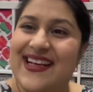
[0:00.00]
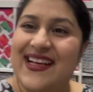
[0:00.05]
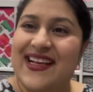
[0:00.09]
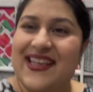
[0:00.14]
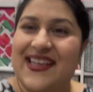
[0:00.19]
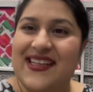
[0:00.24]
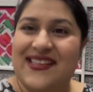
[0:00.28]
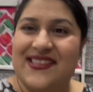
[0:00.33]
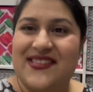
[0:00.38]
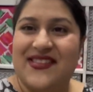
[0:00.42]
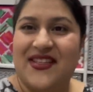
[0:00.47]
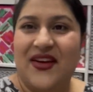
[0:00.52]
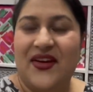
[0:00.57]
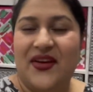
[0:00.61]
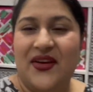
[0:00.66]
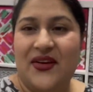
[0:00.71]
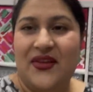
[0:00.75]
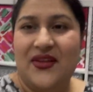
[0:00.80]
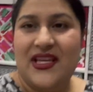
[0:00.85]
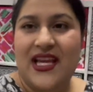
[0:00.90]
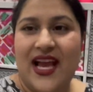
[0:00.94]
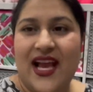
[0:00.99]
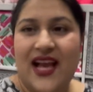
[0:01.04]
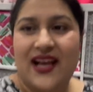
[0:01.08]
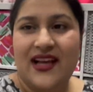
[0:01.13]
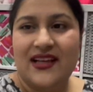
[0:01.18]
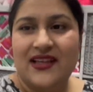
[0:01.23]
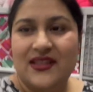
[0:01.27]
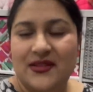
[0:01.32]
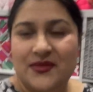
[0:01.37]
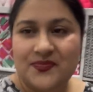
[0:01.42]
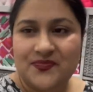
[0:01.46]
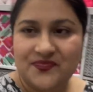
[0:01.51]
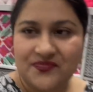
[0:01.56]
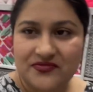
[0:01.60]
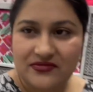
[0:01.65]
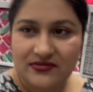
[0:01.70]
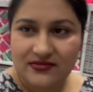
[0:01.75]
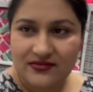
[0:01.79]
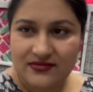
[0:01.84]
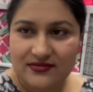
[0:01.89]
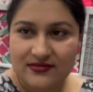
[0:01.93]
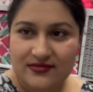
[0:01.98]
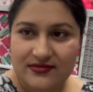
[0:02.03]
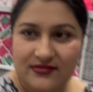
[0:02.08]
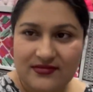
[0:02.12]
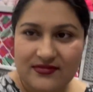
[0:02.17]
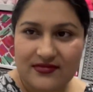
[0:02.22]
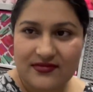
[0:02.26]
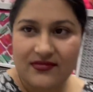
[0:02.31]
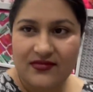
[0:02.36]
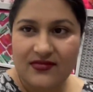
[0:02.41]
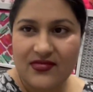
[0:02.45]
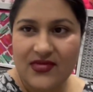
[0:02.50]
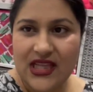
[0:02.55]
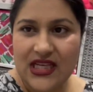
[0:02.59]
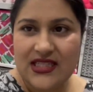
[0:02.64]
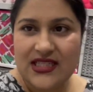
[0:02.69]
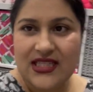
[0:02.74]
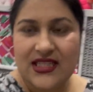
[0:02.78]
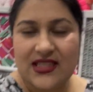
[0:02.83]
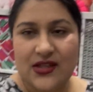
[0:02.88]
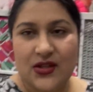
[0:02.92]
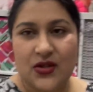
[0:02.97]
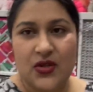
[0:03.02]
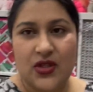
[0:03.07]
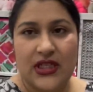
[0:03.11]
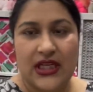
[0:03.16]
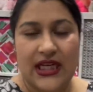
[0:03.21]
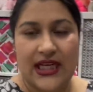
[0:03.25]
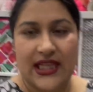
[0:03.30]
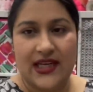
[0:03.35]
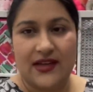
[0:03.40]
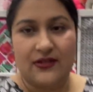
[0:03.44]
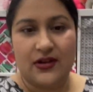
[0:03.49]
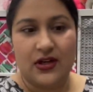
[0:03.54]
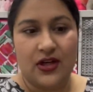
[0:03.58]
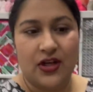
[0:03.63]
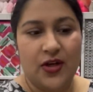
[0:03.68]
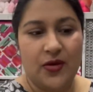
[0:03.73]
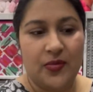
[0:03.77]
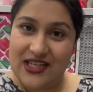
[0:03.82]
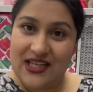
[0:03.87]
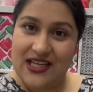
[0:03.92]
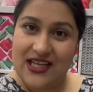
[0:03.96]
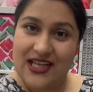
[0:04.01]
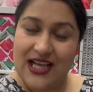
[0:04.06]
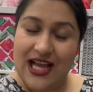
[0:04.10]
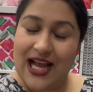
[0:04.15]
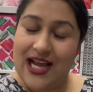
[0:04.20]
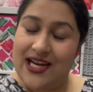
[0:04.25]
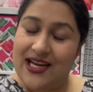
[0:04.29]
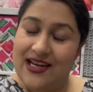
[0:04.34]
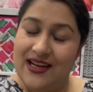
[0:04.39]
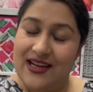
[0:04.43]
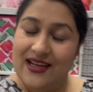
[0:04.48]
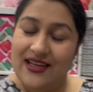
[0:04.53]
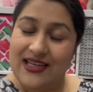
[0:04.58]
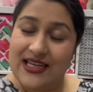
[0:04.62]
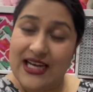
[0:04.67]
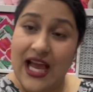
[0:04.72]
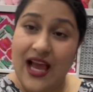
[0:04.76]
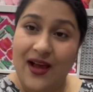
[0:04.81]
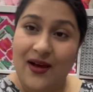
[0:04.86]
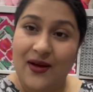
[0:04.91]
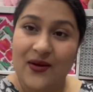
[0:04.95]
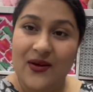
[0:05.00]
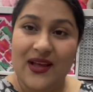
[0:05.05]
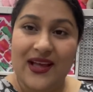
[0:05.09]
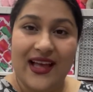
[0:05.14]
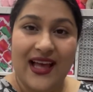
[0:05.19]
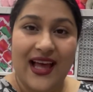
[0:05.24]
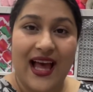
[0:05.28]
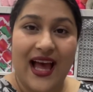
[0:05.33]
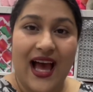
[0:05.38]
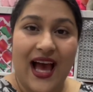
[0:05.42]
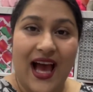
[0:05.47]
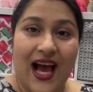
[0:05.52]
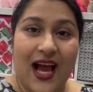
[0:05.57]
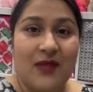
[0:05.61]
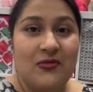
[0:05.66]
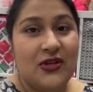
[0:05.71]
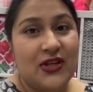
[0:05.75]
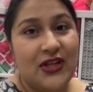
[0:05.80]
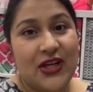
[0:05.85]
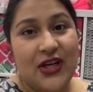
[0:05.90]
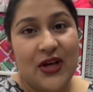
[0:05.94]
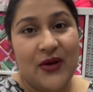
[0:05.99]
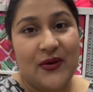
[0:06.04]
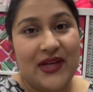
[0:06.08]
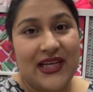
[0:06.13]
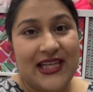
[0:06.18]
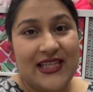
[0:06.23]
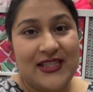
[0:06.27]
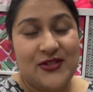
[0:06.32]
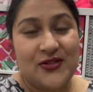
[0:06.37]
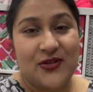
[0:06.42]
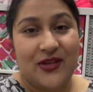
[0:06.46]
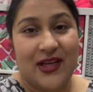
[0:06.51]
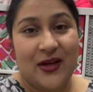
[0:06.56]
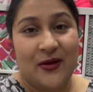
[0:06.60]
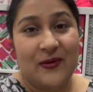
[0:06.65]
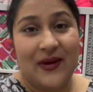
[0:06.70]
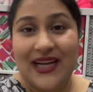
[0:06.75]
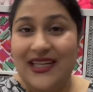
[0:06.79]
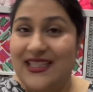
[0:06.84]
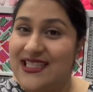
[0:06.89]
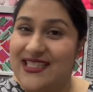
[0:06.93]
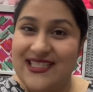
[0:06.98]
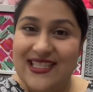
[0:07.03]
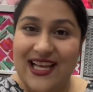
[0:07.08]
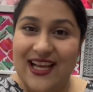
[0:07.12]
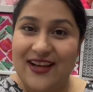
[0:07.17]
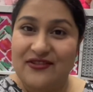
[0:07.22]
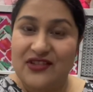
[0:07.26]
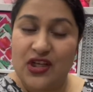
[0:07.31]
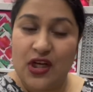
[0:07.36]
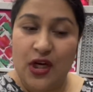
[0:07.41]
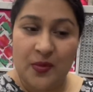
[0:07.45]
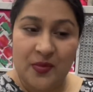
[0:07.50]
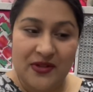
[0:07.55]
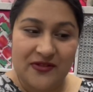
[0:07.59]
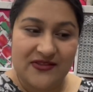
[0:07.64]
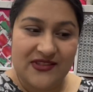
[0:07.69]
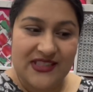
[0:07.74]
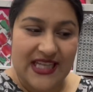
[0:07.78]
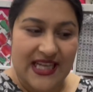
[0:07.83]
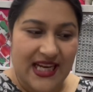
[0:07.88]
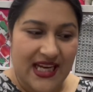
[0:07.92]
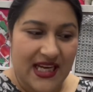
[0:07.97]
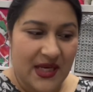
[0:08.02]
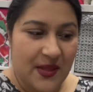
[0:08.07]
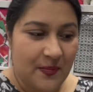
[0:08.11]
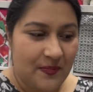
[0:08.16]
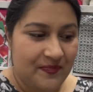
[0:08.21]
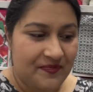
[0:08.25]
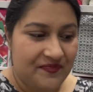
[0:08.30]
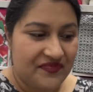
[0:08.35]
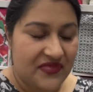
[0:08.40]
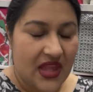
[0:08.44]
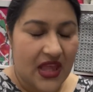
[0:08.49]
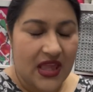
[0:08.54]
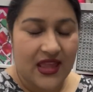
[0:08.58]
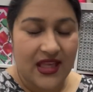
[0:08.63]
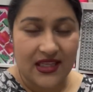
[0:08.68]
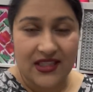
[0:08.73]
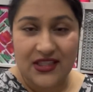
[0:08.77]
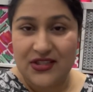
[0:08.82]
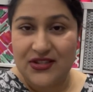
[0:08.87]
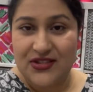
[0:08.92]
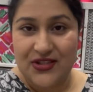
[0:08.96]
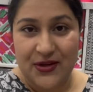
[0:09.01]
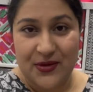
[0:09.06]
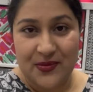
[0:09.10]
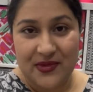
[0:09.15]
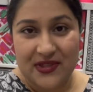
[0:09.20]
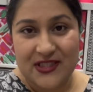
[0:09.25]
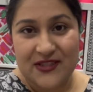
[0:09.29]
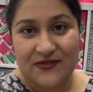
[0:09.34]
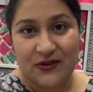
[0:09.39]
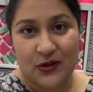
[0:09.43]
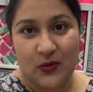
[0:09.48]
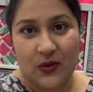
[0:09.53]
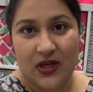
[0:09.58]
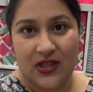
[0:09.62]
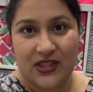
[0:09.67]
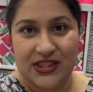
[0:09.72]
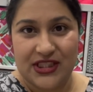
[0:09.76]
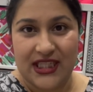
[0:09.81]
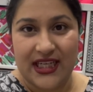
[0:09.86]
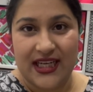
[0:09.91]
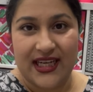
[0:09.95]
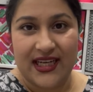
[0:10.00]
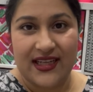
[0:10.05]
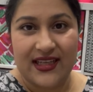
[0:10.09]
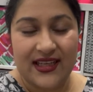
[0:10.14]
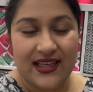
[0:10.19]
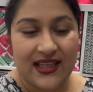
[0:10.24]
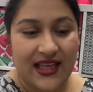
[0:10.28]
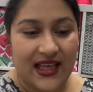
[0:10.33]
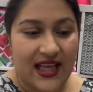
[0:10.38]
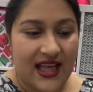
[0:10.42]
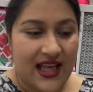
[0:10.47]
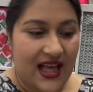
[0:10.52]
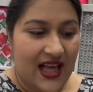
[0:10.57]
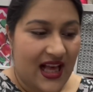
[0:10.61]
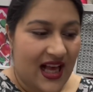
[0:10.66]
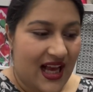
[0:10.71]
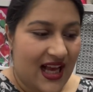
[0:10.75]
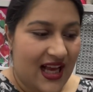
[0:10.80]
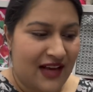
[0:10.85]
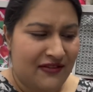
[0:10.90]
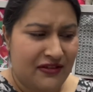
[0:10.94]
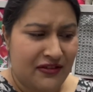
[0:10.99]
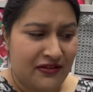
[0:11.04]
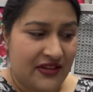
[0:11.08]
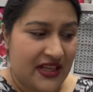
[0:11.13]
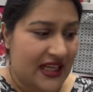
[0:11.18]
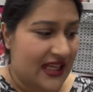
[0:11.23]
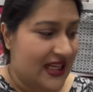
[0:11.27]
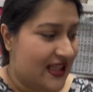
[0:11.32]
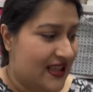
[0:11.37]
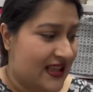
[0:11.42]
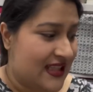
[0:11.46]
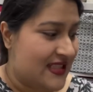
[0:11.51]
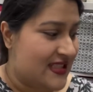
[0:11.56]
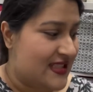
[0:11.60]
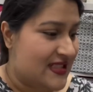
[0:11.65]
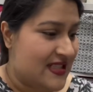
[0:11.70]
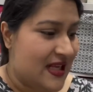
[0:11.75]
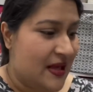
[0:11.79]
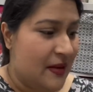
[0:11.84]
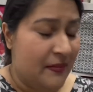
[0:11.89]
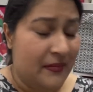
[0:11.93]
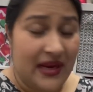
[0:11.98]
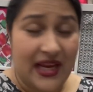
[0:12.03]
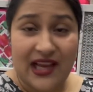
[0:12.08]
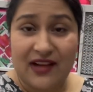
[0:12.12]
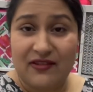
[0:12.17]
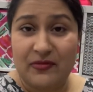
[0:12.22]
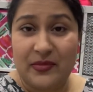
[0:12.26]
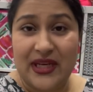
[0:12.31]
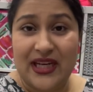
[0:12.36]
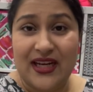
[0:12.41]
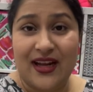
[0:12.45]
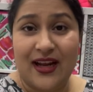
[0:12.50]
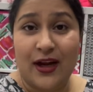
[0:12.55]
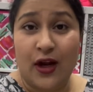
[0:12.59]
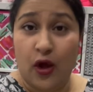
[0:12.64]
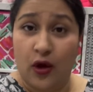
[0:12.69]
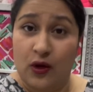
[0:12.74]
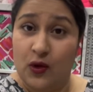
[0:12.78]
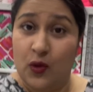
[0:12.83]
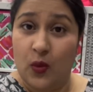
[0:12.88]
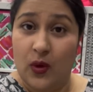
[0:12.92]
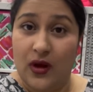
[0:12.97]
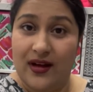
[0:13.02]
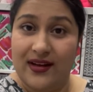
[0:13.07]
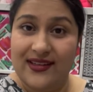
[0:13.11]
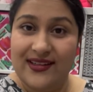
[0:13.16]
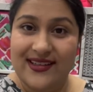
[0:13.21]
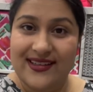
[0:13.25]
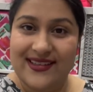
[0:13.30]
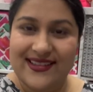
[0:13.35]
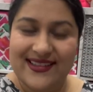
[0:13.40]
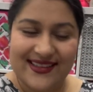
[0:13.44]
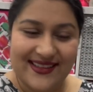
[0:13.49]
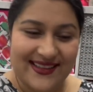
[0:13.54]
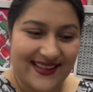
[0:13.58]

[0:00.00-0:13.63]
so yeah, I did a good clear up. And now I'm going to go and enjoy a well-deserved cup of tea. Thank you so much for watching. I have a feeling this may have been a long one.